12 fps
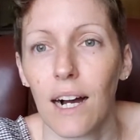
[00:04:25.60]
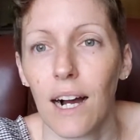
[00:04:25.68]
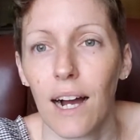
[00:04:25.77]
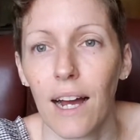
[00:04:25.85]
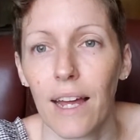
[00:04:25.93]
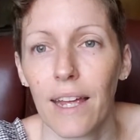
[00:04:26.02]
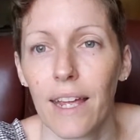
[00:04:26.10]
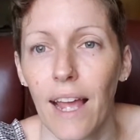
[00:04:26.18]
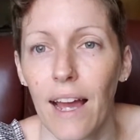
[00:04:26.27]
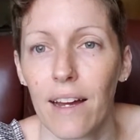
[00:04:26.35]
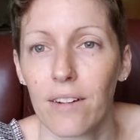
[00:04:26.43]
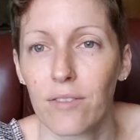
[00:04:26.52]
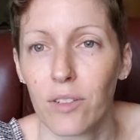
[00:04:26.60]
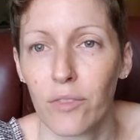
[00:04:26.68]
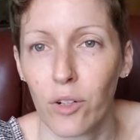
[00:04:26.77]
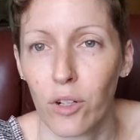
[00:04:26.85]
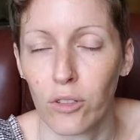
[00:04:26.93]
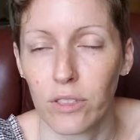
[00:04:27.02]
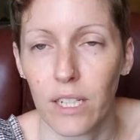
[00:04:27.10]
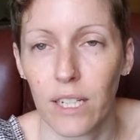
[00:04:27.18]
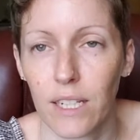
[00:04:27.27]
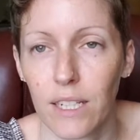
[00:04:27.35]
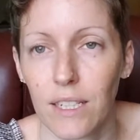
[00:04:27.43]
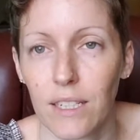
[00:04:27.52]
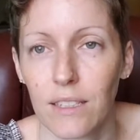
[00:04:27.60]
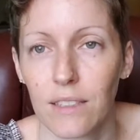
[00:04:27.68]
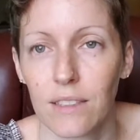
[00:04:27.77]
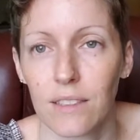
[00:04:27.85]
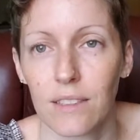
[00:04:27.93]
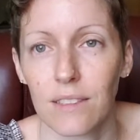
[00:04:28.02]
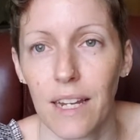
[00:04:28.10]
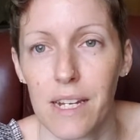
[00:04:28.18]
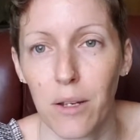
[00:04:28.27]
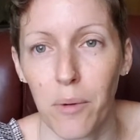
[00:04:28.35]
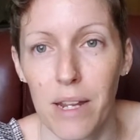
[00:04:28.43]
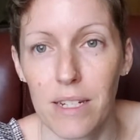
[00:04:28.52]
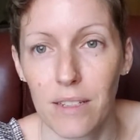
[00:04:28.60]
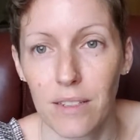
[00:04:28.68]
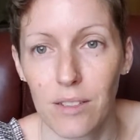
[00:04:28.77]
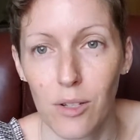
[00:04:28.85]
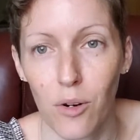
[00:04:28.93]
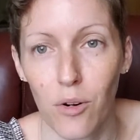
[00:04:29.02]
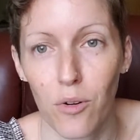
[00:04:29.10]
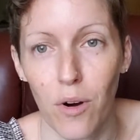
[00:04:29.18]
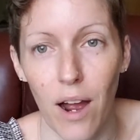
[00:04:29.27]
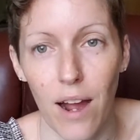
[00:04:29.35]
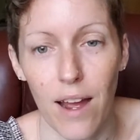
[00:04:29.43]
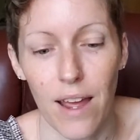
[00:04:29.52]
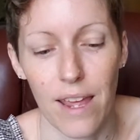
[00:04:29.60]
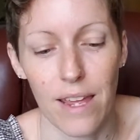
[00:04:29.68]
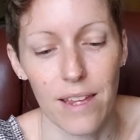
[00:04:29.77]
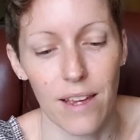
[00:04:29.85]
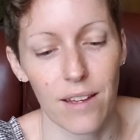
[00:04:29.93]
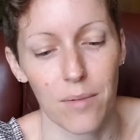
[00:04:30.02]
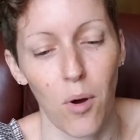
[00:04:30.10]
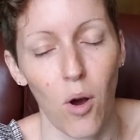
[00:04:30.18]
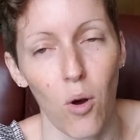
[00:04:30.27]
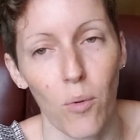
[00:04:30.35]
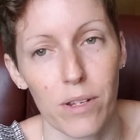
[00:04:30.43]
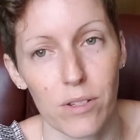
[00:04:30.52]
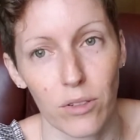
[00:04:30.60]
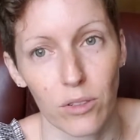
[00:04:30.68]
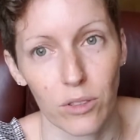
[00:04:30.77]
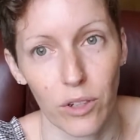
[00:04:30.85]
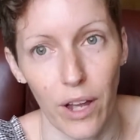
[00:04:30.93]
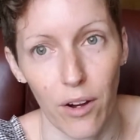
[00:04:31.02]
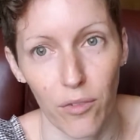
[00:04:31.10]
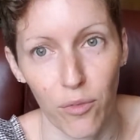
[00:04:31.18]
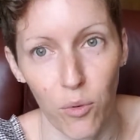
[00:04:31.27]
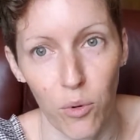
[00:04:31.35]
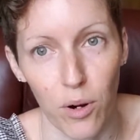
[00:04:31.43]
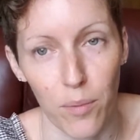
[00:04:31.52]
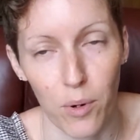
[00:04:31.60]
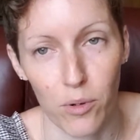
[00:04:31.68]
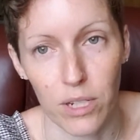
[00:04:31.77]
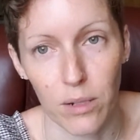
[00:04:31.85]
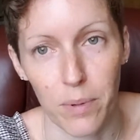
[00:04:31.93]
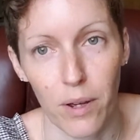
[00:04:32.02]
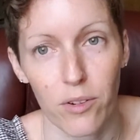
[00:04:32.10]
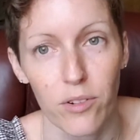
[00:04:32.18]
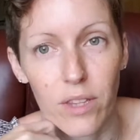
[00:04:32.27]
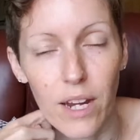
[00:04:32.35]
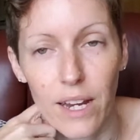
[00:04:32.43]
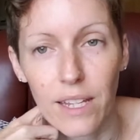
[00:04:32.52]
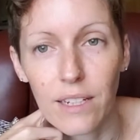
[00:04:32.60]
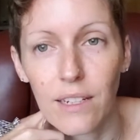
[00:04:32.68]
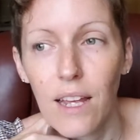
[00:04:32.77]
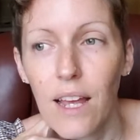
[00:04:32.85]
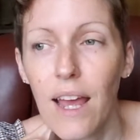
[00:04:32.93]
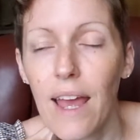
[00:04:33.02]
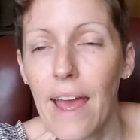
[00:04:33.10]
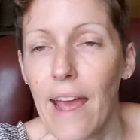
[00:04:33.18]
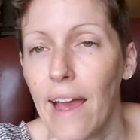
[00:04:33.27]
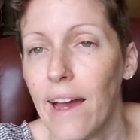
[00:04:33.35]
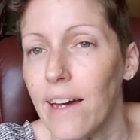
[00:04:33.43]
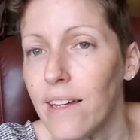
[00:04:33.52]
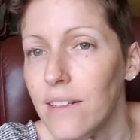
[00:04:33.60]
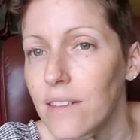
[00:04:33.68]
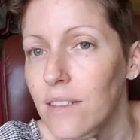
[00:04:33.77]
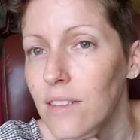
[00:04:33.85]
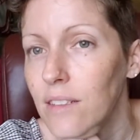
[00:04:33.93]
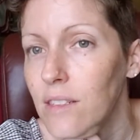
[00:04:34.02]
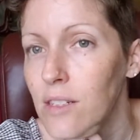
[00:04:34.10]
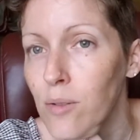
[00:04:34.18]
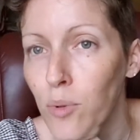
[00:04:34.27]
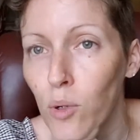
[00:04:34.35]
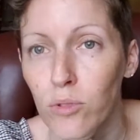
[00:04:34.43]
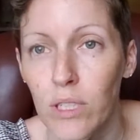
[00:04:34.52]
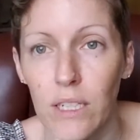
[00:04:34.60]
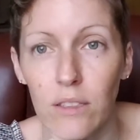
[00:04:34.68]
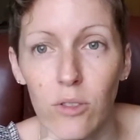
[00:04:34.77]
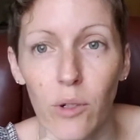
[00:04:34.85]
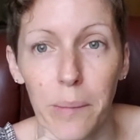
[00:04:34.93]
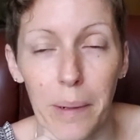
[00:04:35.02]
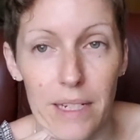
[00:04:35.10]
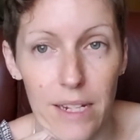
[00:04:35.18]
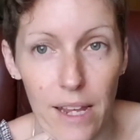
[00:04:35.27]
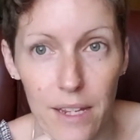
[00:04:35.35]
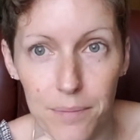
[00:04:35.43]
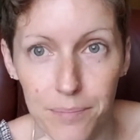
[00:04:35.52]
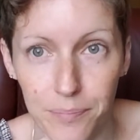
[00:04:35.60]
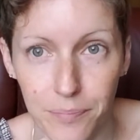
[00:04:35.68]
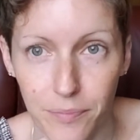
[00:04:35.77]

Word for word: I have difficulty gaining weight, so I am always on the lookout for a protein powder that I can add some protein during my day.